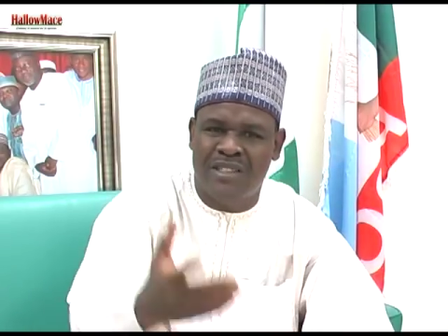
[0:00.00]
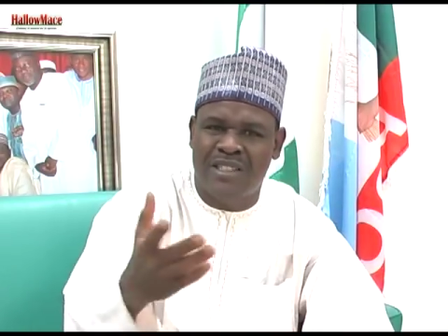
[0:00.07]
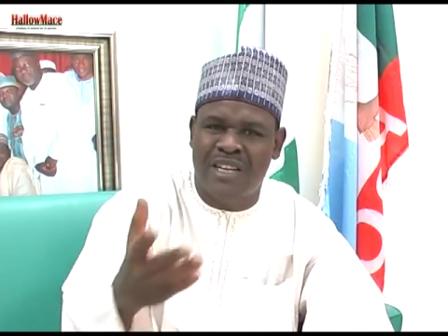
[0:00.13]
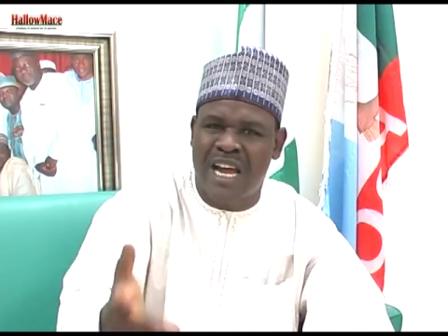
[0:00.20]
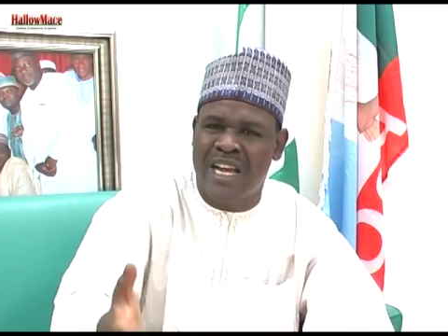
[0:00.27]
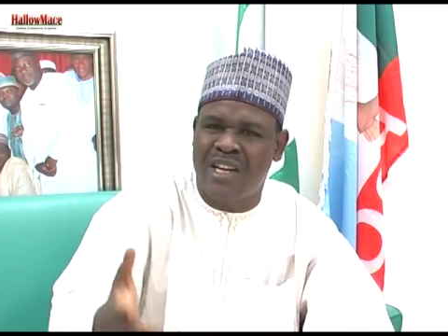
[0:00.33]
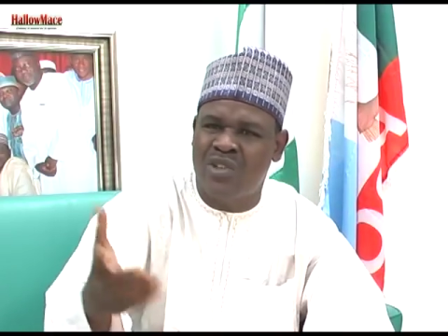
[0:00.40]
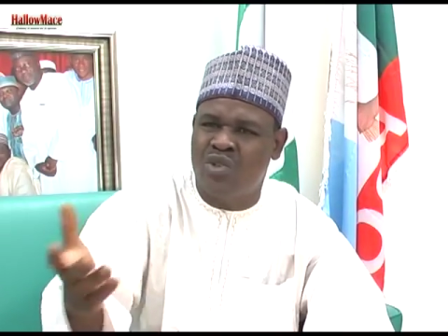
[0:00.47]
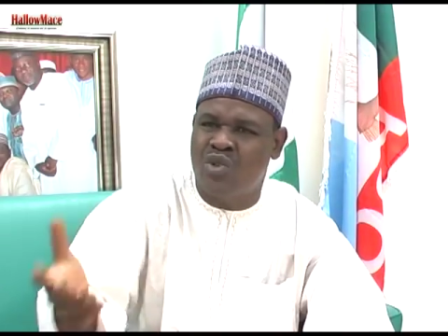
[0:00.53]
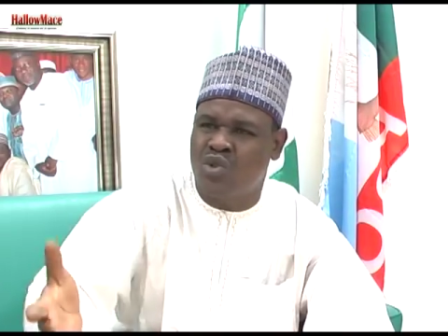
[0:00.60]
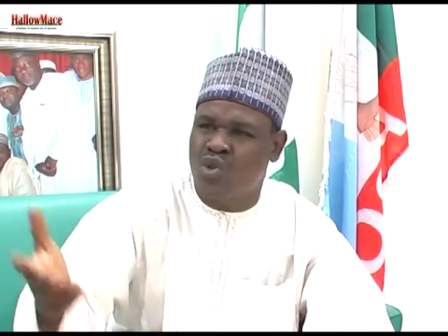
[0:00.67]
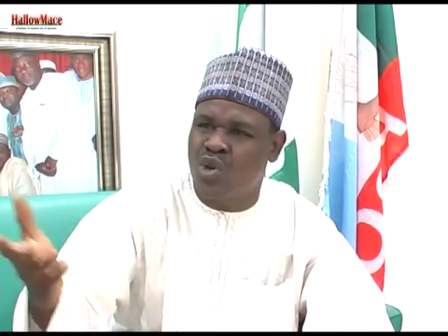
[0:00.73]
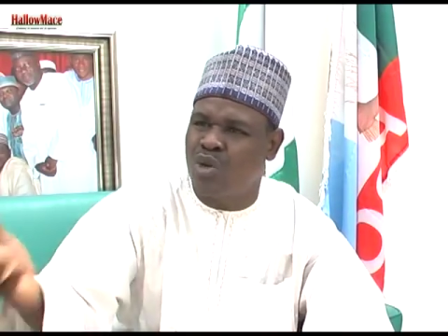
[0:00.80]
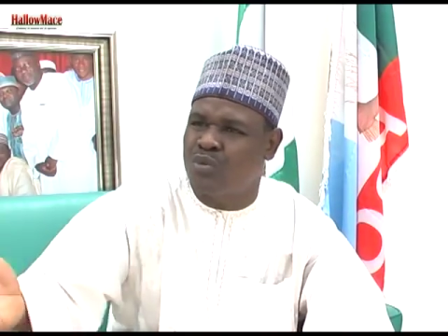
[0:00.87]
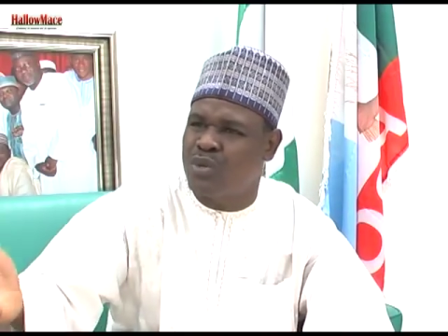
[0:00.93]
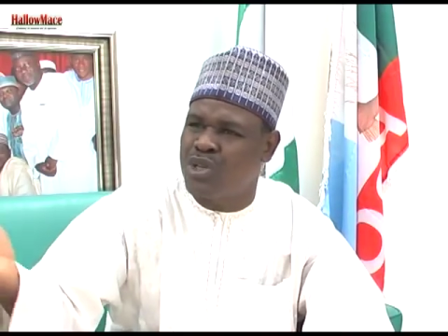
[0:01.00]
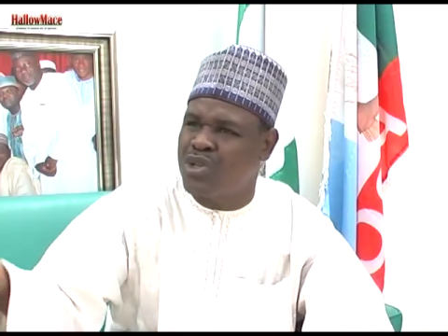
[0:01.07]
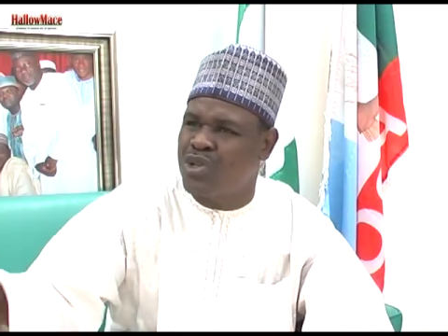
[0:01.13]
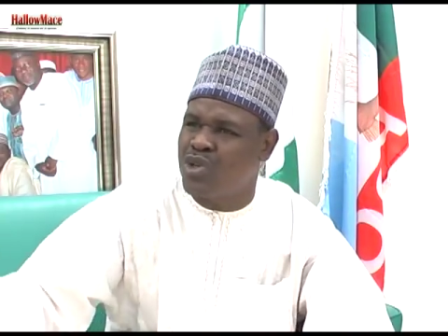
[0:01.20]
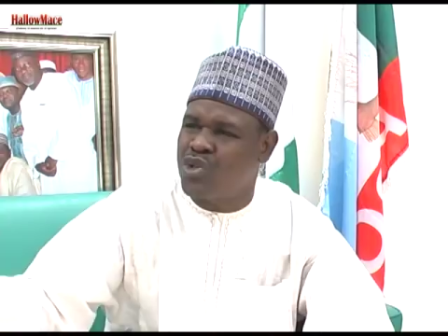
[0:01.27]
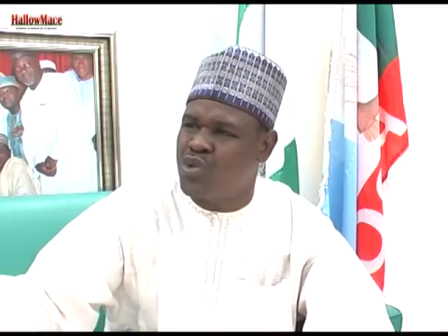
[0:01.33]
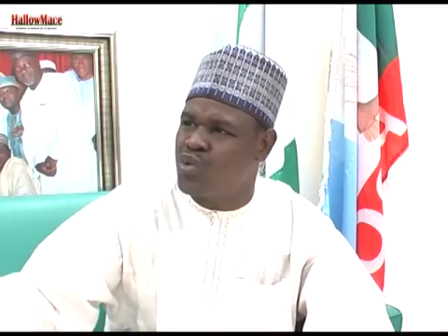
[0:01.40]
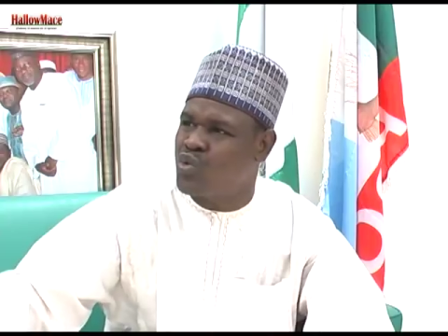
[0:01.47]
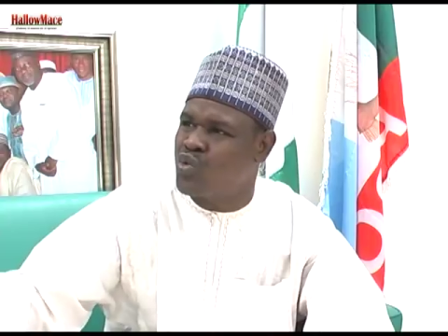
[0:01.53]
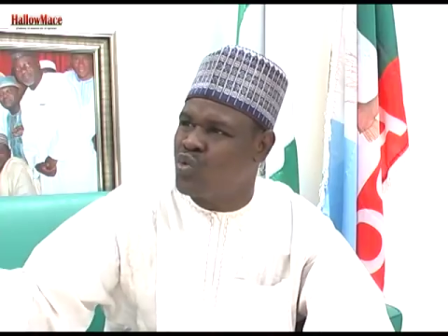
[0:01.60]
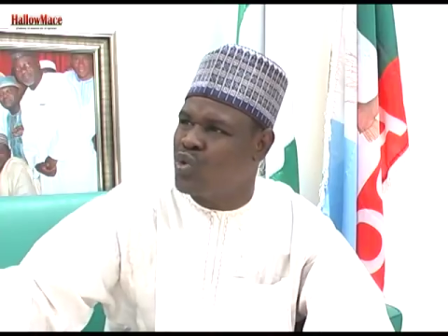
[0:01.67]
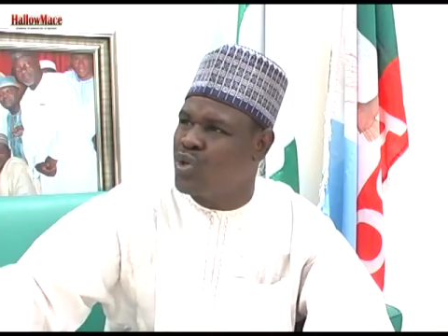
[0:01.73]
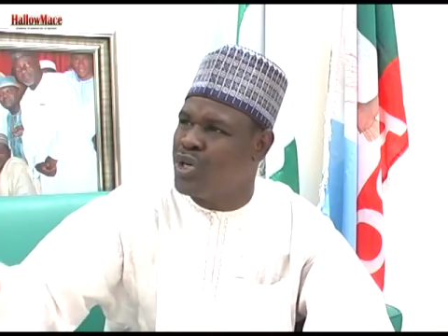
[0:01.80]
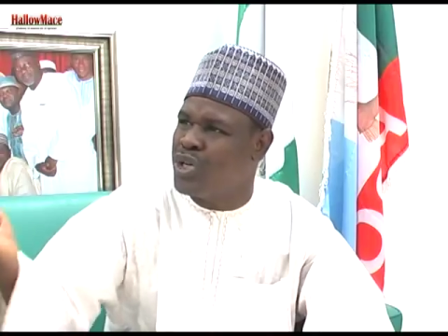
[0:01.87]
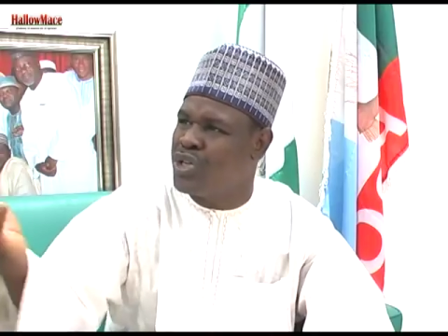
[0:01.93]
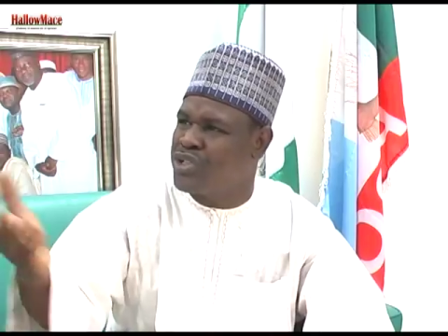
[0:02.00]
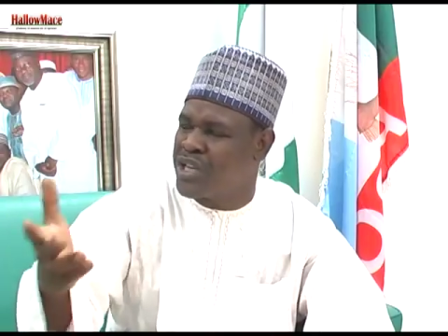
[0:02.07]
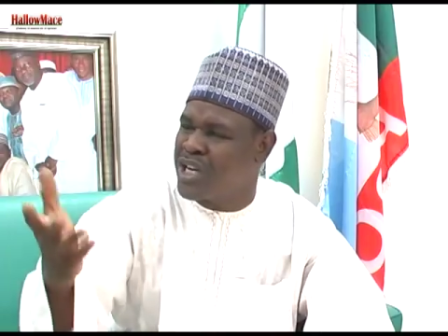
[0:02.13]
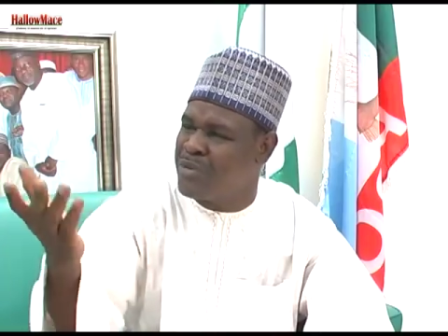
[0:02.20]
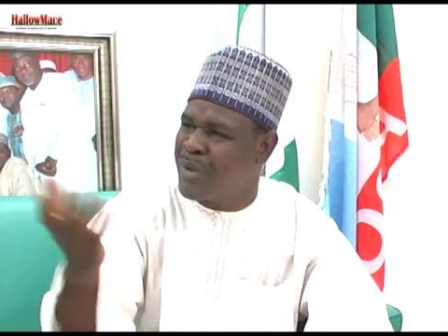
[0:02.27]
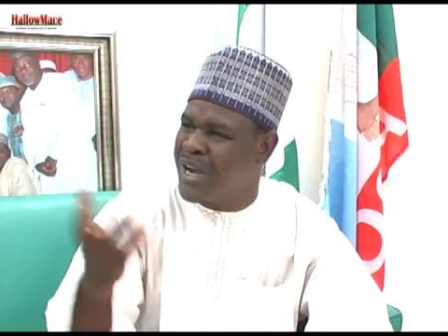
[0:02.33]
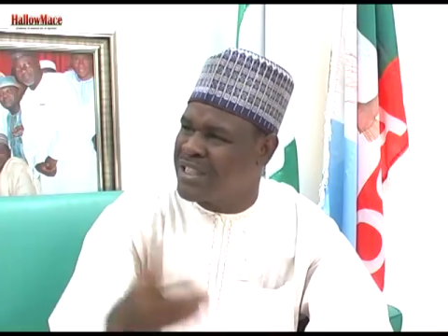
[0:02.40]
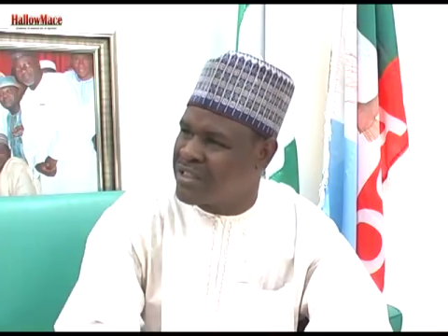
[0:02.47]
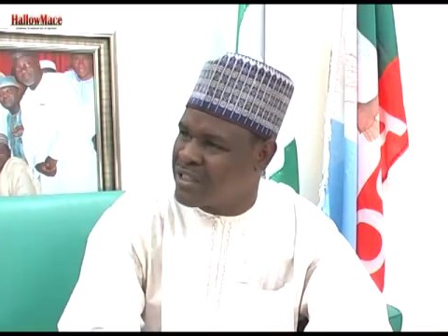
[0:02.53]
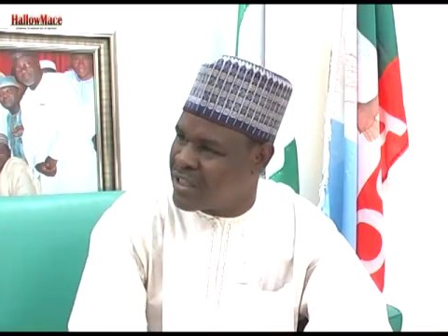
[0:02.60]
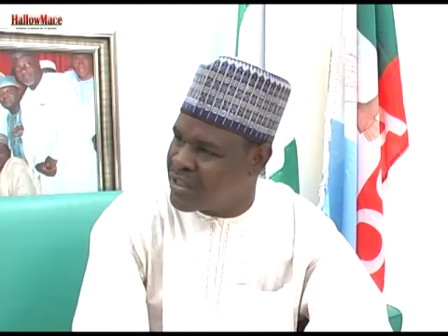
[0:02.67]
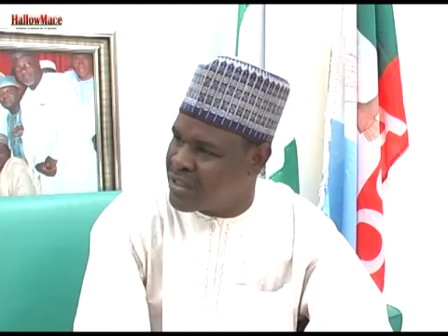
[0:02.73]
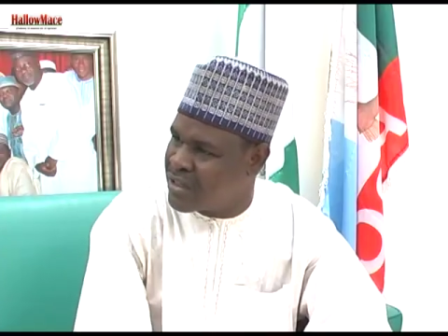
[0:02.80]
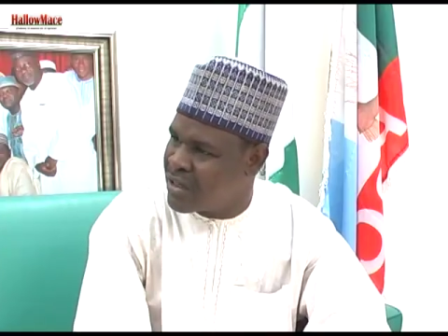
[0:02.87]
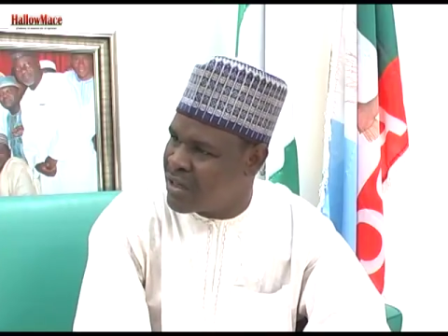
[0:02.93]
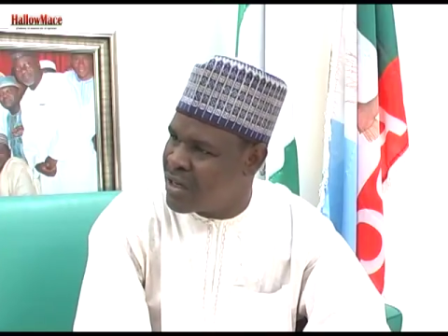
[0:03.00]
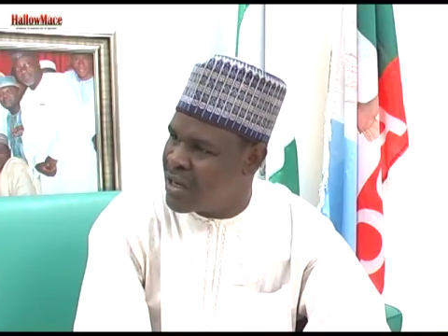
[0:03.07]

trying to solve these issues state by state.